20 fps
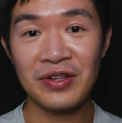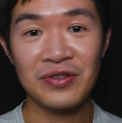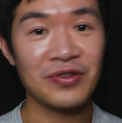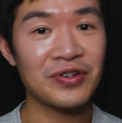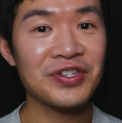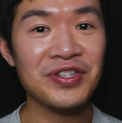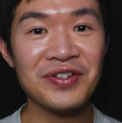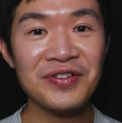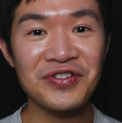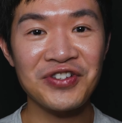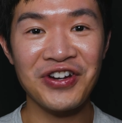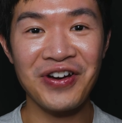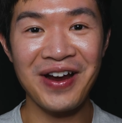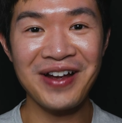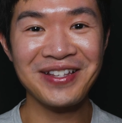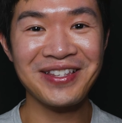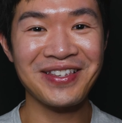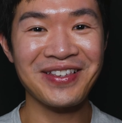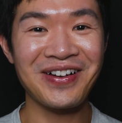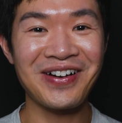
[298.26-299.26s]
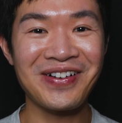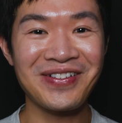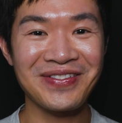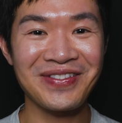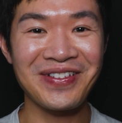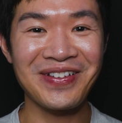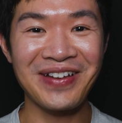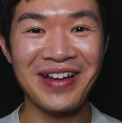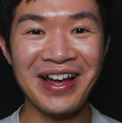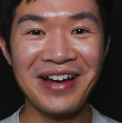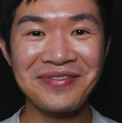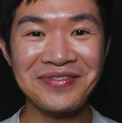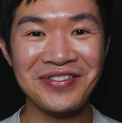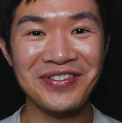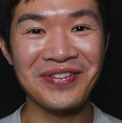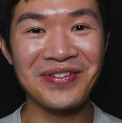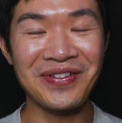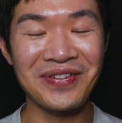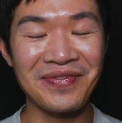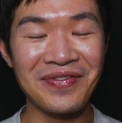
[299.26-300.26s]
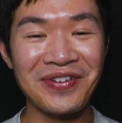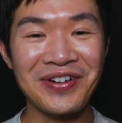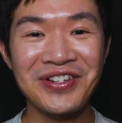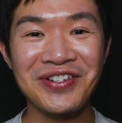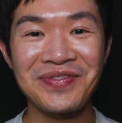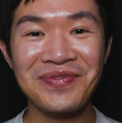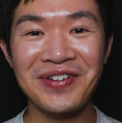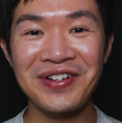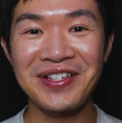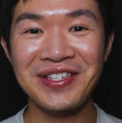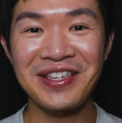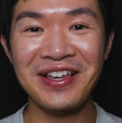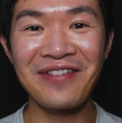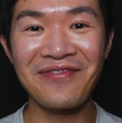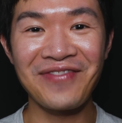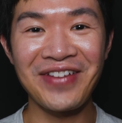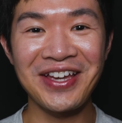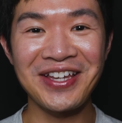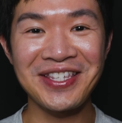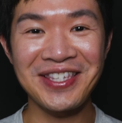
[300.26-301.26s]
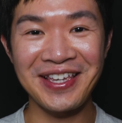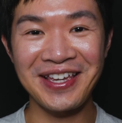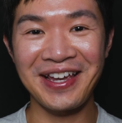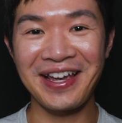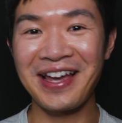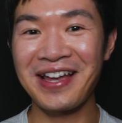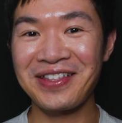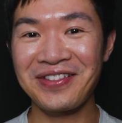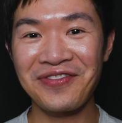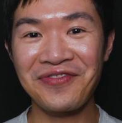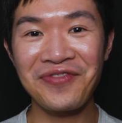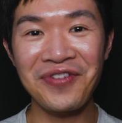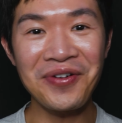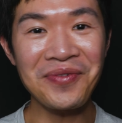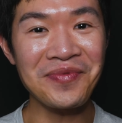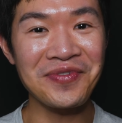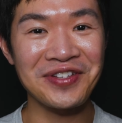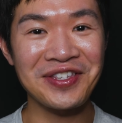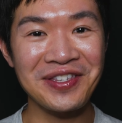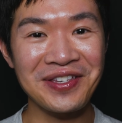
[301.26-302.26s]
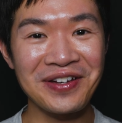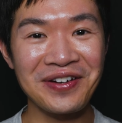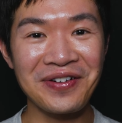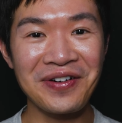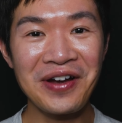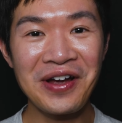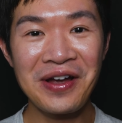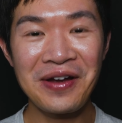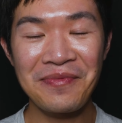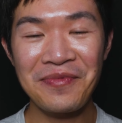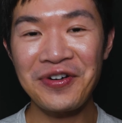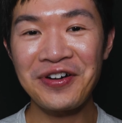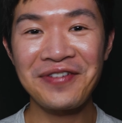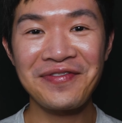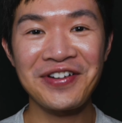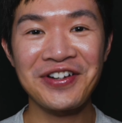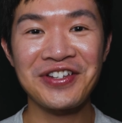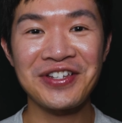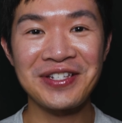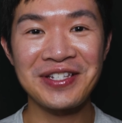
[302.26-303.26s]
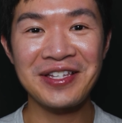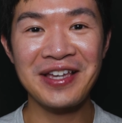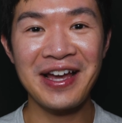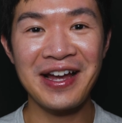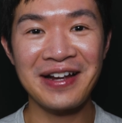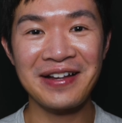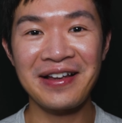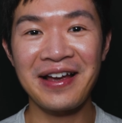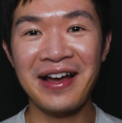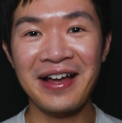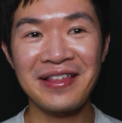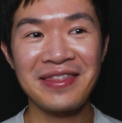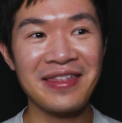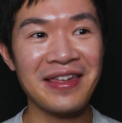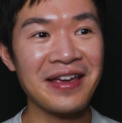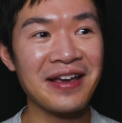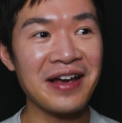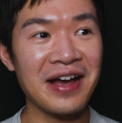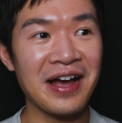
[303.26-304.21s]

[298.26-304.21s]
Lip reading: there's still treads on the outsole, which was amazing. And the foam was still pretty much intact. I think